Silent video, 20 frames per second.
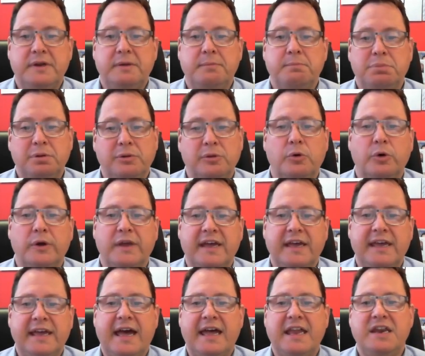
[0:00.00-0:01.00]

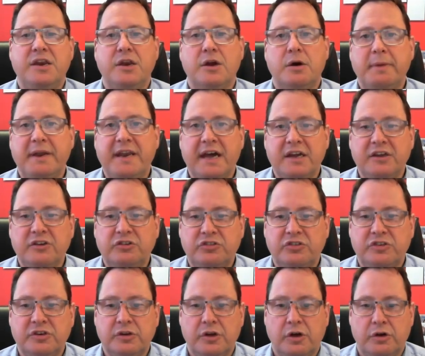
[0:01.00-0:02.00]
employee a
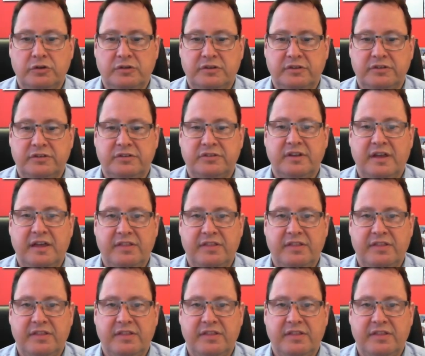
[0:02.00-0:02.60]
nomination notice,